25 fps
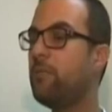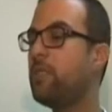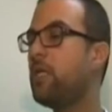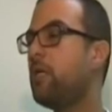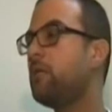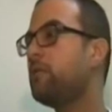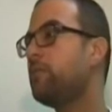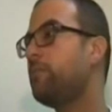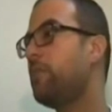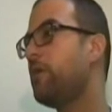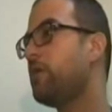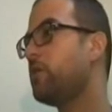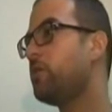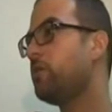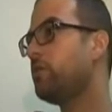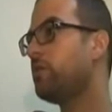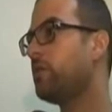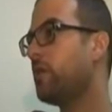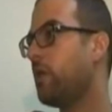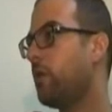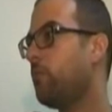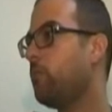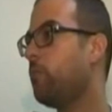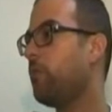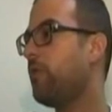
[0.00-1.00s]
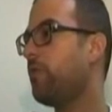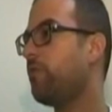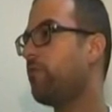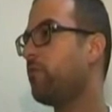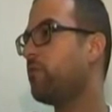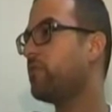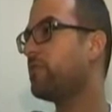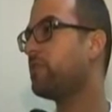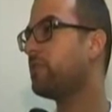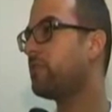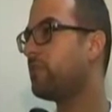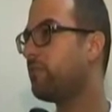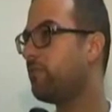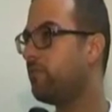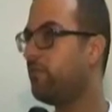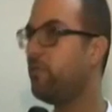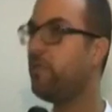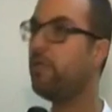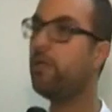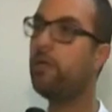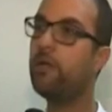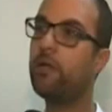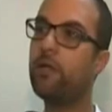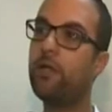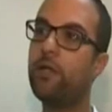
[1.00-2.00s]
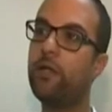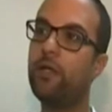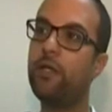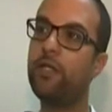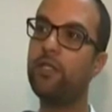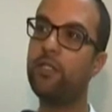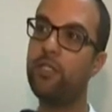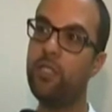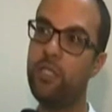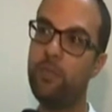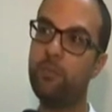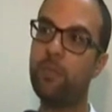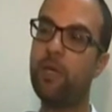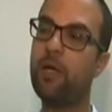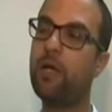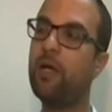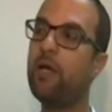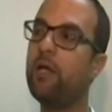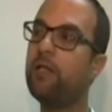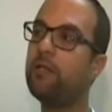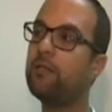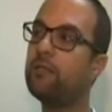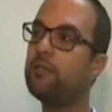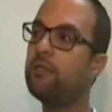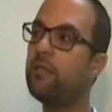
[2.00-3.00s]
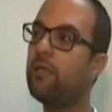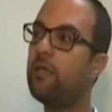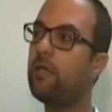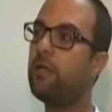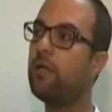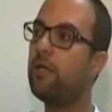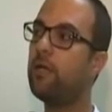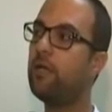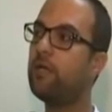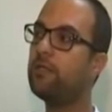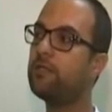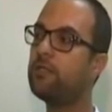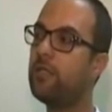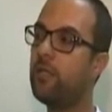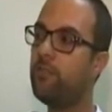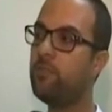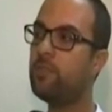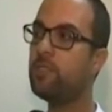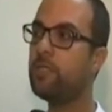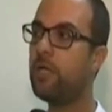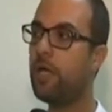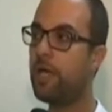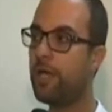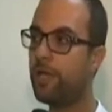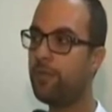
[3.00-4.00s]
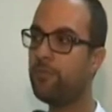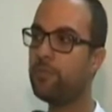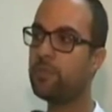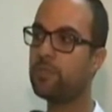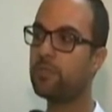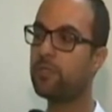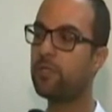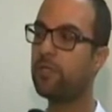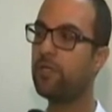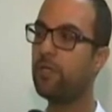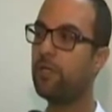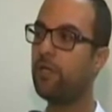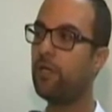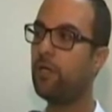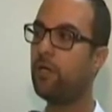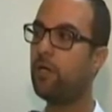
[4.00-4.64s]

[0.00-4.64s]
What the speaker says: sometimes patients come with severe edema, and sometimes